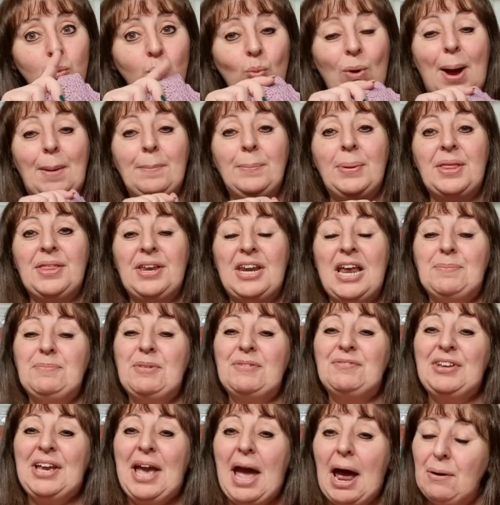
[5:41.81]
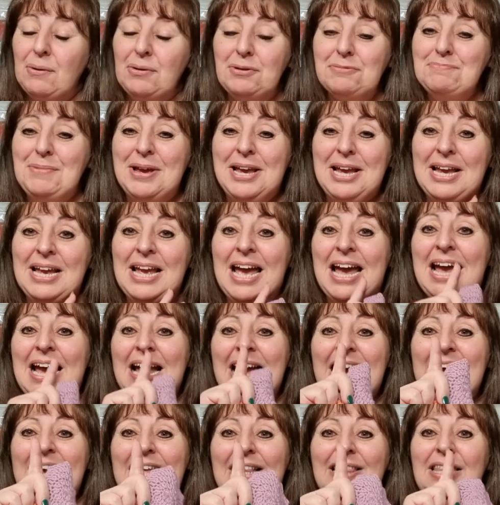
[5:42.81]
one by the name of Karen B
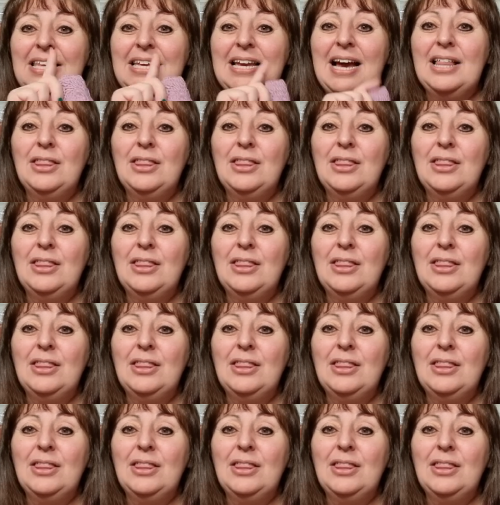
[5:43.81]
and the